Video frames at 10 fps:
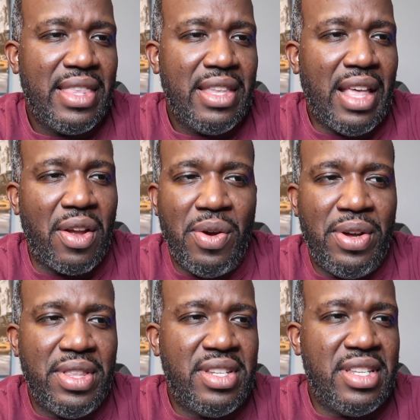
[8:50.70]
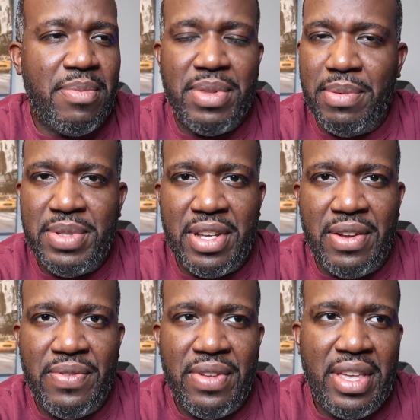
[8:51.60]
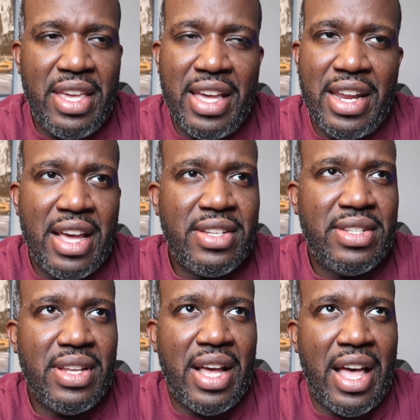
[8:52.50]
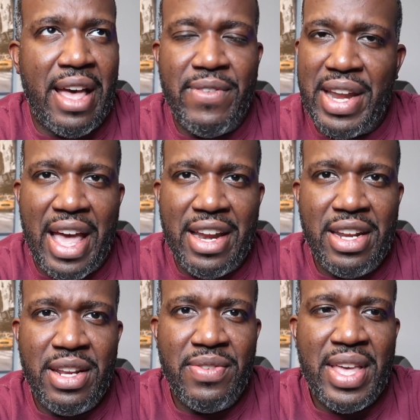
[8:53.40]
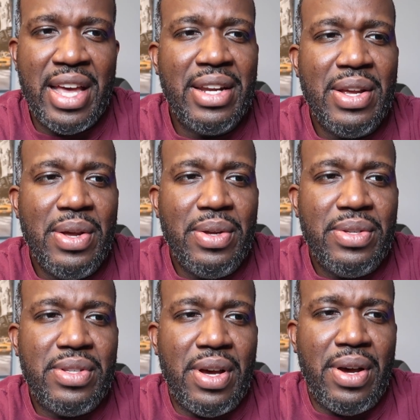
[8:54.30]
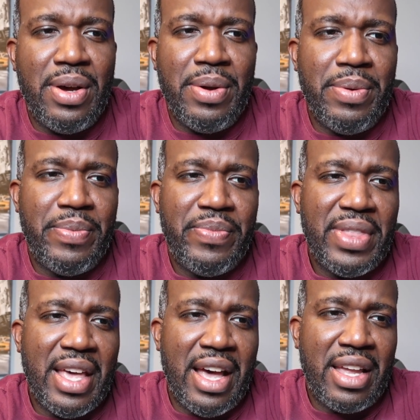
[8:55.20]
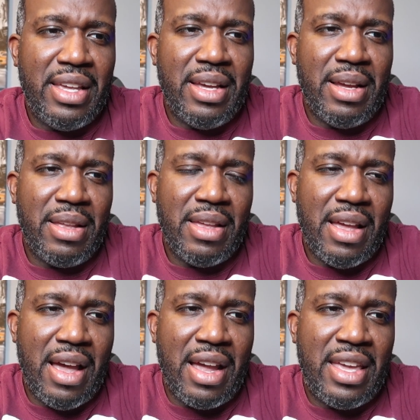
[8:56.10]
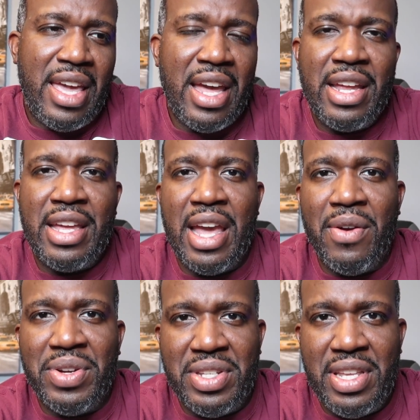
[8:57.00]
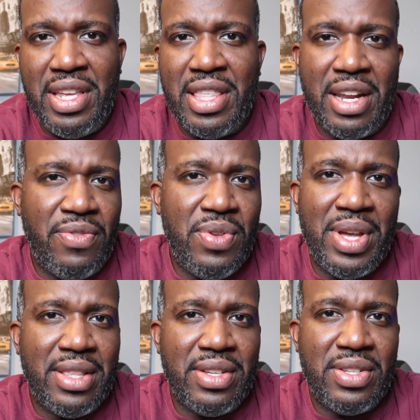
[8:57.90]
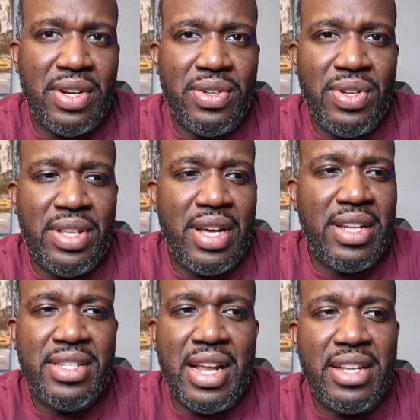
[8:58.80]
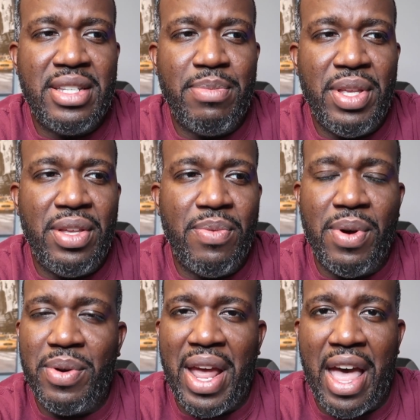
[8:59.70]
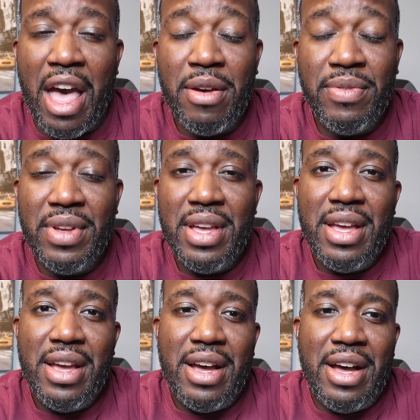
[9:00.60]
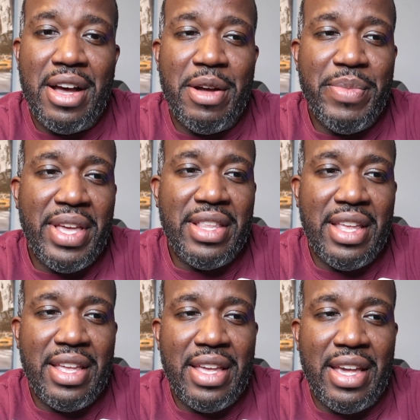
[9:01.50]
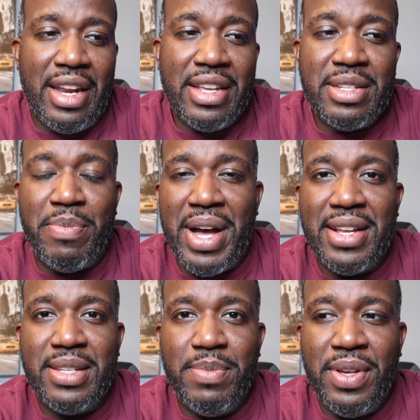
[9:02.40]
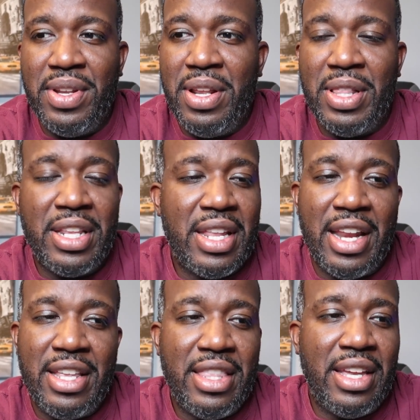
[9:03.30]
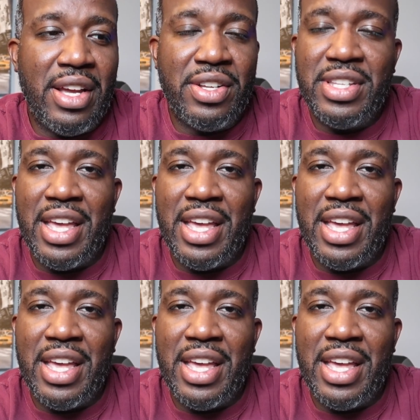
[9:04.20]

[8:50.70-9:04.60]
like all the symptoms of ENS, I haven't had any of that. So I can't guarantee that if you get the surgery done, it's not something you won't have. It is a possibility, like anything else